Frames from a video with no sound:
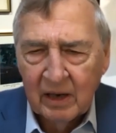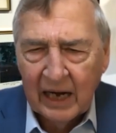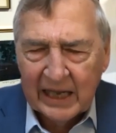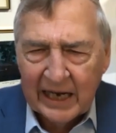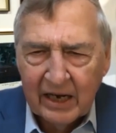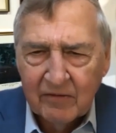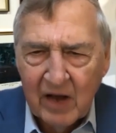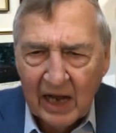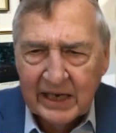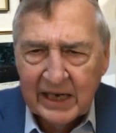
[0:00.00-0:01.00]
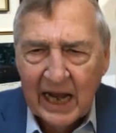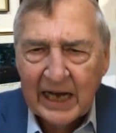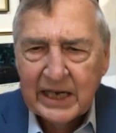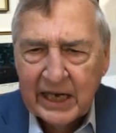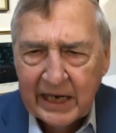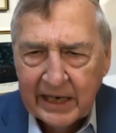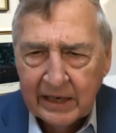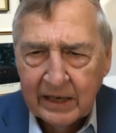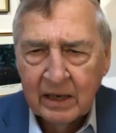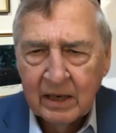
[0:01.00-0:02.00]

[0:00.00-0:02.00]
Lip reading: at the end of 1918,